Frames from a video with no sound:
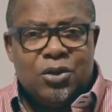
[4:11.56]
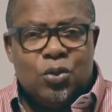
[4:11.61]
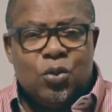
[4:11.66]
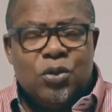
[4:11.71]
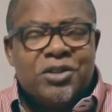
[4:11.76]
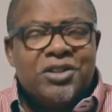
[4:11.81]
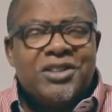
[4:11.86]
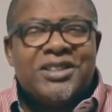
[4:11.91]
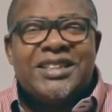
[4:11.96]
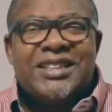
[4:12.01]

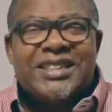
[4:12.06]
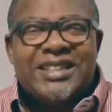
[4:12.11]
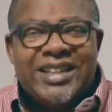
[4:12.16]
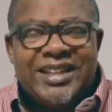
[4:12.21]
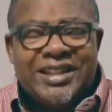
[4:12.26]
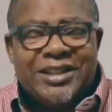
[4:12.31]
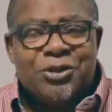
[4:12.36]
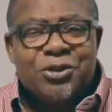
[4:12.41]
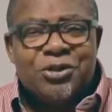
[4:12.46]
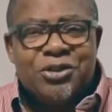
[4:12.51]
What does it
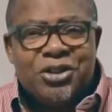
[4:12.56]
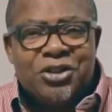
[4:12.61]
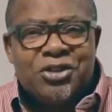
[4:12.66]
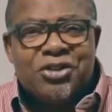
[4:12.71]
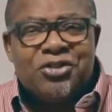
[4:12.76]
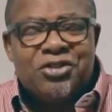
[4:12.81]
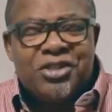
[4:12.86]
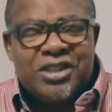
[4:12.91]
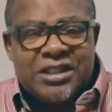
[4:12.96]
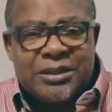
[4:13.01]
take to
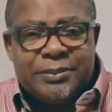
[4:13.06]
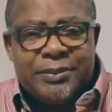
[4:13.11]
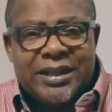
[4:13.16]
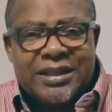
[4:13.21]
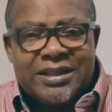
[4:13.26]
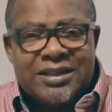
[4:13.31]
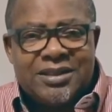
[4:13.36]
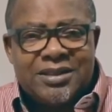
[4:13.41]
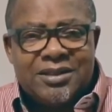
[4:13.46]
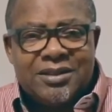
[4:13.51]
just
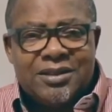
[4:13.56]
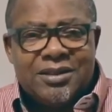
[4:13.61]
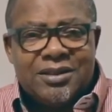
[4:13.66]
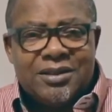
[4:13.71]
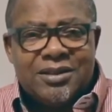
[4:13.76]
respect